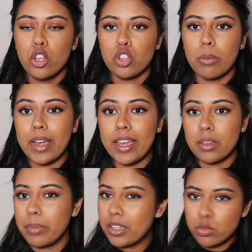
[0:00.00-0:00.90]
So my
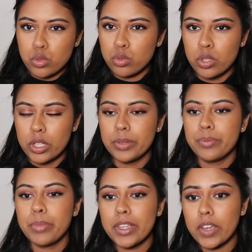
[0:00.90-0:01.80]
hair's a bit,
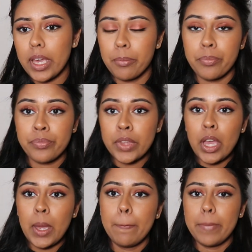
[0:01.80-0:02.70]
but it's okay,
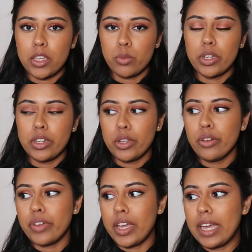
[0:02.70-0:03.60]
because we're going to
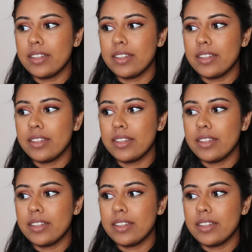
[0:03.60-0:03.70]
deal with it.